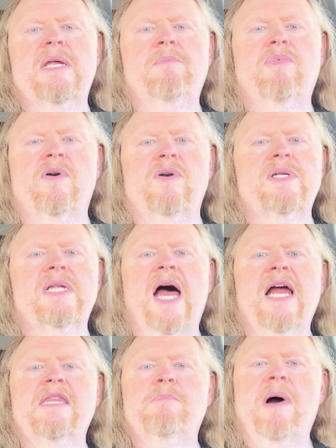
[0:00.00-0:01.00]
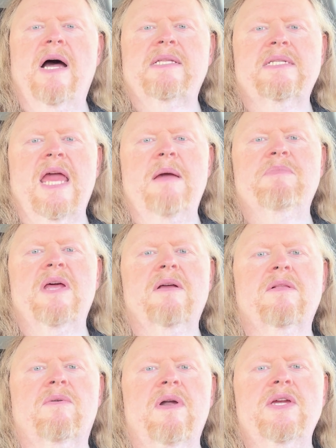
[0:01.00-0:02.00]
emperor signed the Potsdam
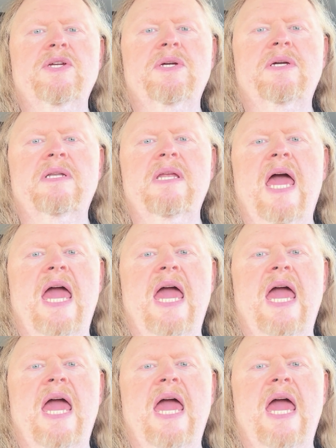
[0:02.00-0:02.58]
Declaration